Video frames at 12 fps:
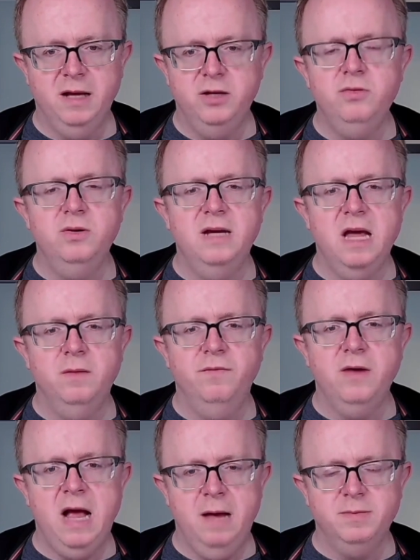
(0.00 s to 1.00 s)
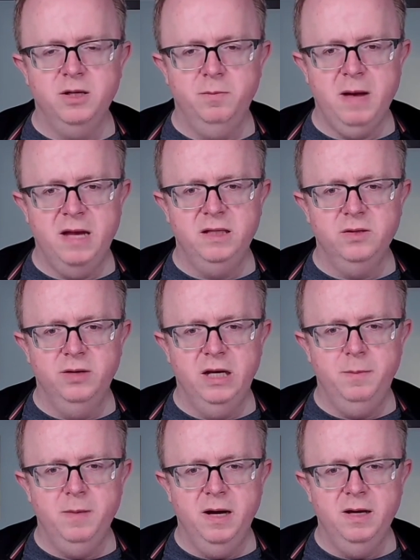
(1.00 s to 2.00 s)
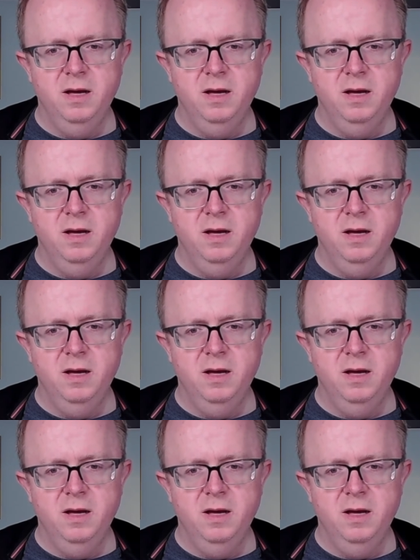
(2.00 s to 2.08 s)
You can get them for absolute pennies on eBay.